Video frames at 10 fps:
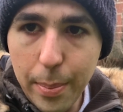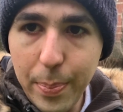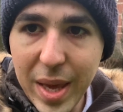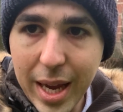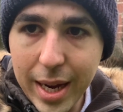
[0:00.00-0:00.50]

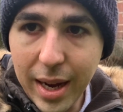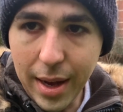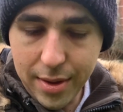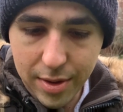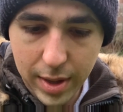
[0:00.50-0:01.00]

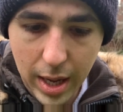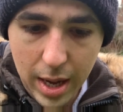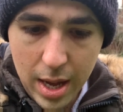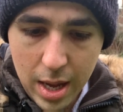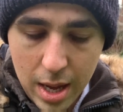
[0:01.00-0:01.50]
because
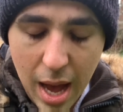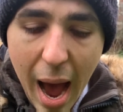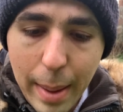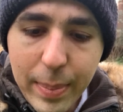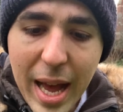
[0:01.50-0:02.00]

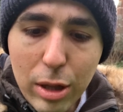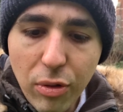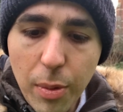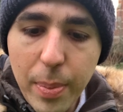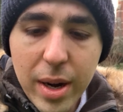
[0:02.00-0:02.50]
I'm that
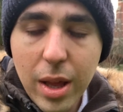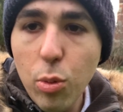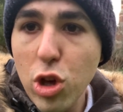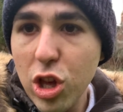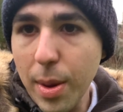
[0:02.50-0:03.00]
of a person
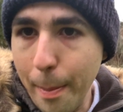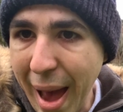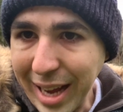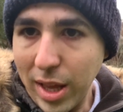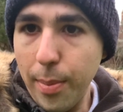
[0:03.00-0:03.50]
which is a
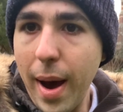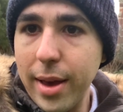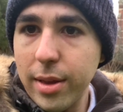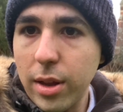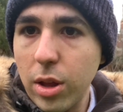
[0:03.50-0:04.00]

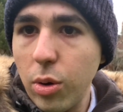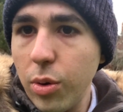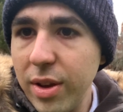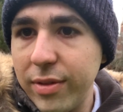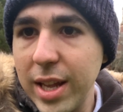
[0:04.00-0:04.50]
maximizer.
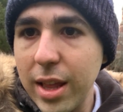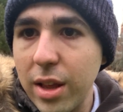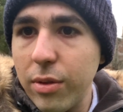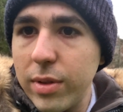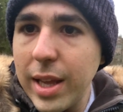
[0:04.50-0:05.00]
So if there is
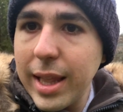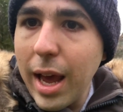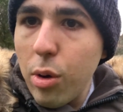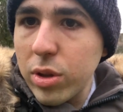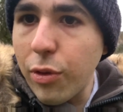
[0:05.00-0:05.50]
a
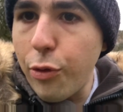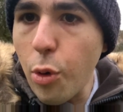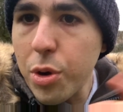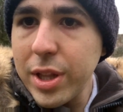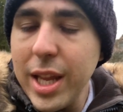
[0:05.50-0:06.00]
deadline on the
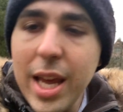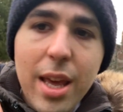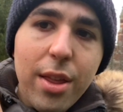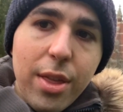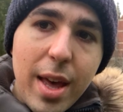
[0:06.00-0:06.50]

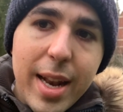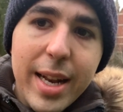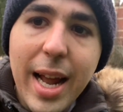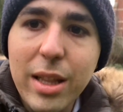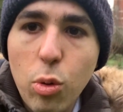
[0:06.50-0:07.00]
14th and
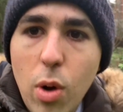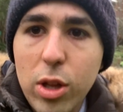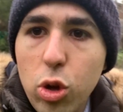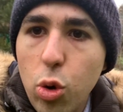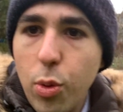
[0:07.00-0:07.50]
another one
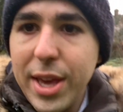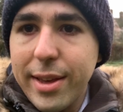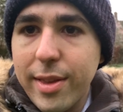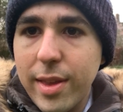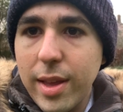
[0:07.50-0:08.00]
2
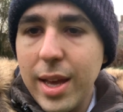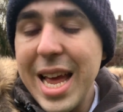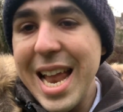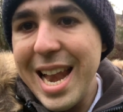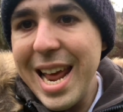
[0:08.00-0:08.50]
weeks
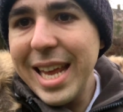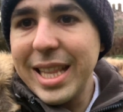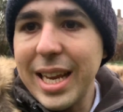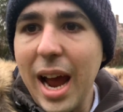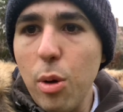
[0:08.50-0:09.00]

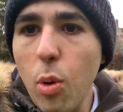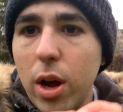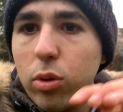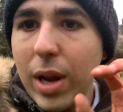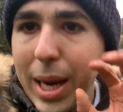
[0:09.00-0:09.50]
later, I
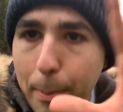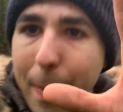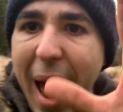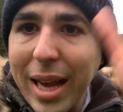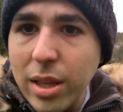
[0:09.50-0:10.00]
want to like
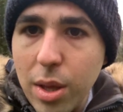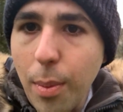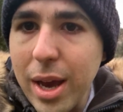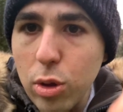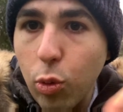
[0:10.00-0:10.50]

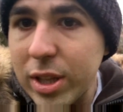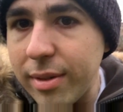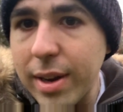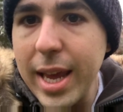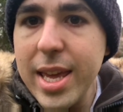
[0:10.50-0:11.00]
maximize
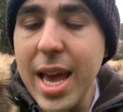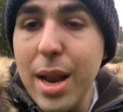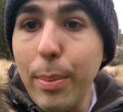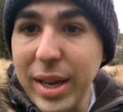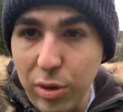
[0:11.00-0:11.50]
whatever I
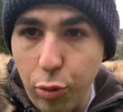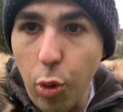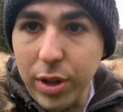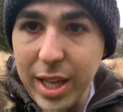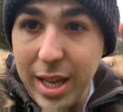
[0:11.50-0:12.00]
can by the
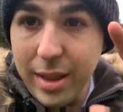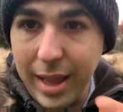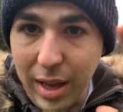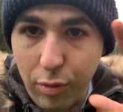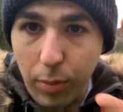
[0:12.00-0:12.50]
14th,
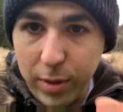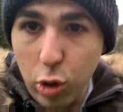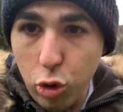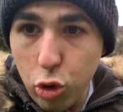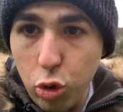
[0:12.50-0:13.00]
like from
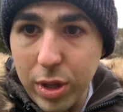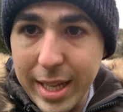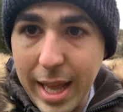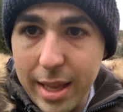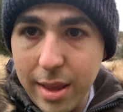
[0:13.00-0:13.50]
those two
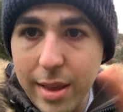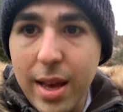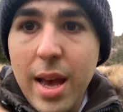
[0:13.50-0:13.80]
deadlines,